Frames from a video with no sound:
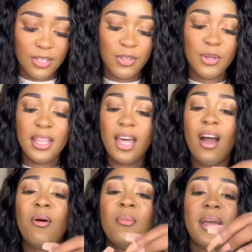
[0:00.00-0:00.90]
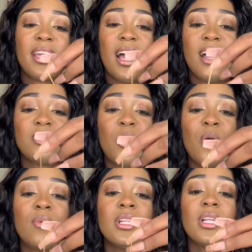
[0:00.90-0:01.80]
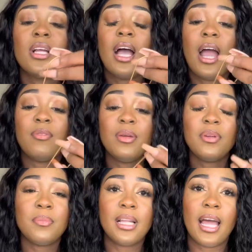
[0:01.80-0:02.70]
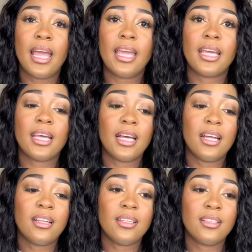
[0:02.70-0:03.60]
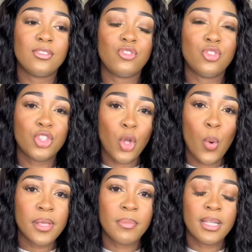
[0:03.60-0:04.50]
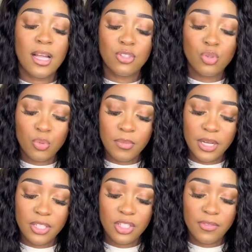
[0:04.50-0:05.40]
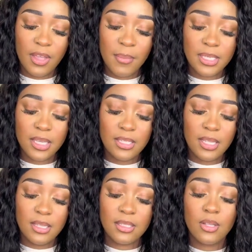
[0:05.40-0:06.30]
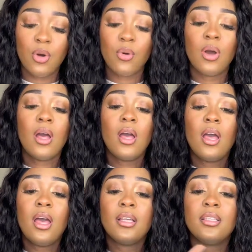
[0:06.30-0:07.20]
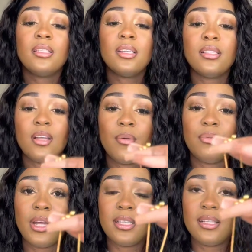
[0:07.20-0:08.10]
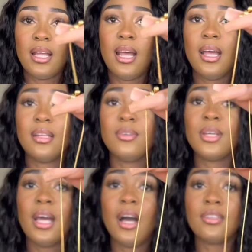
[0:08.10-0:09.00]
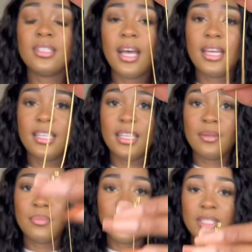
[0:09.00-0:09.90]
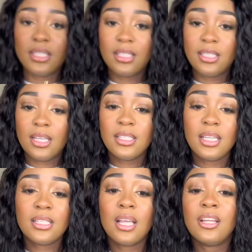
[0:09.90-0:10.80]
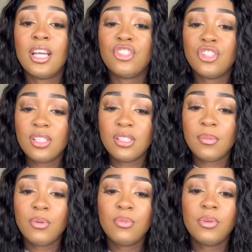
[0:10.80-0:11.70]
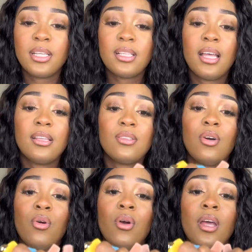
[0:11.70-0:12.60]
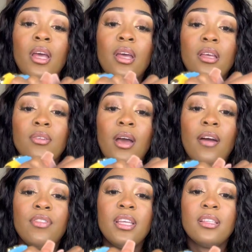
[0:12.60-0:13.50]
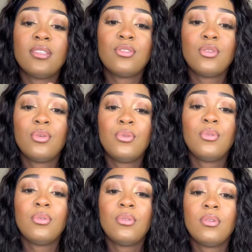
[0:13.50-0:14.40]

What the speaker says: you can, oh my god, so I really want to be like showing but not too much, if that makes any sense. So this is a bracelet. Look at how tiny and pretty this is. It's an adjustable bracelet, so you have this two